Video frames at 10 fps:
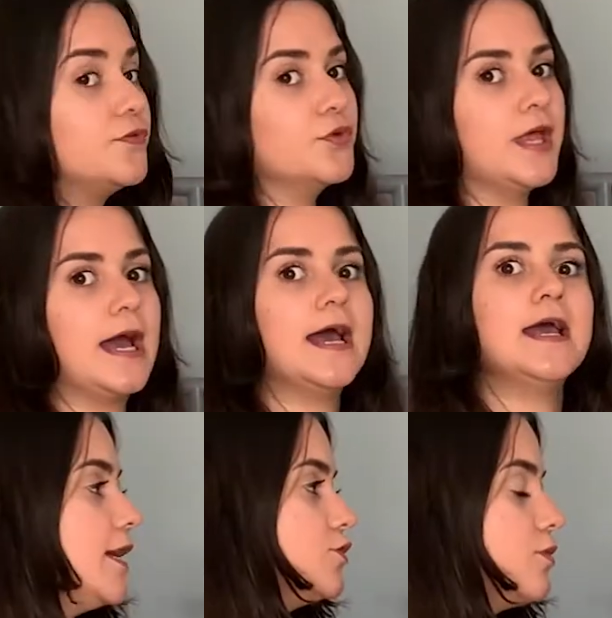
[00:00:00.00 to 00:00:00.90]
for that
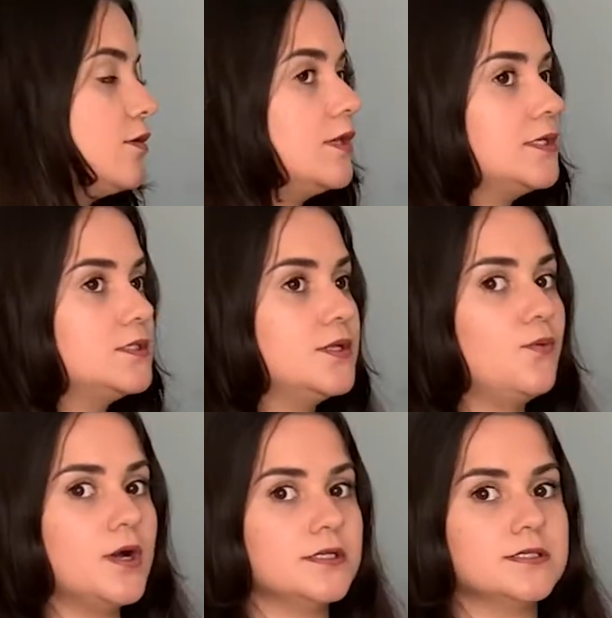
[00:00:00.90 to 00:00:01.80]
as well as the
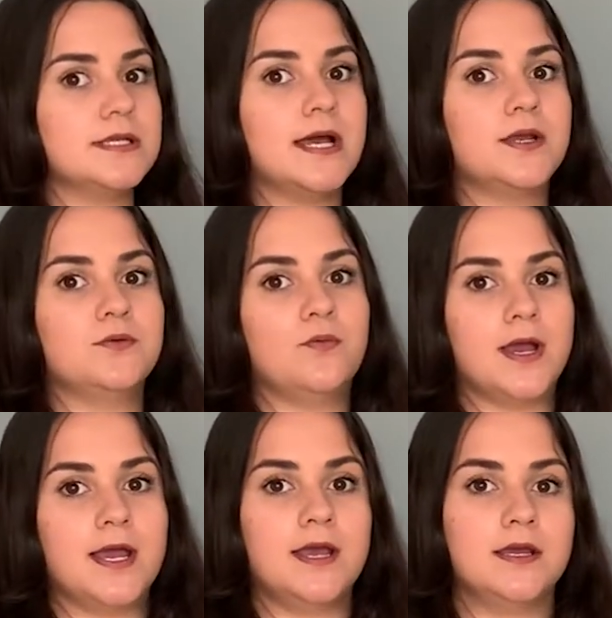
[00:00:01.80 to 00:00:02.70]
ones that I could
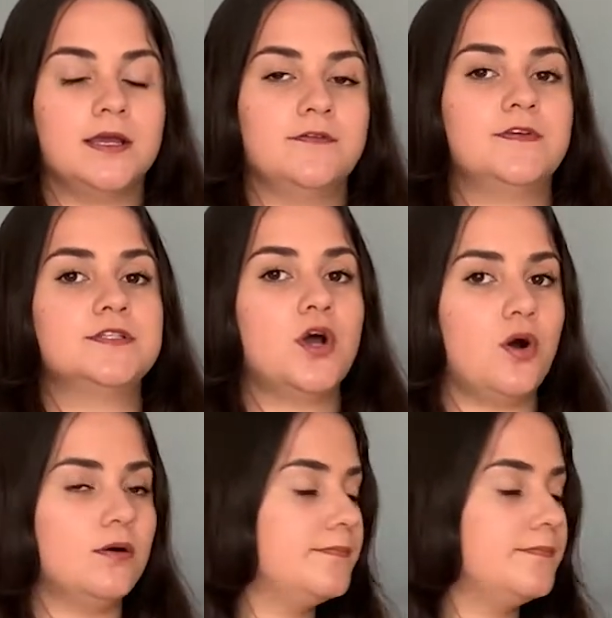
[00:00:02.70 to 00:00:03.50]
wear if it's hot.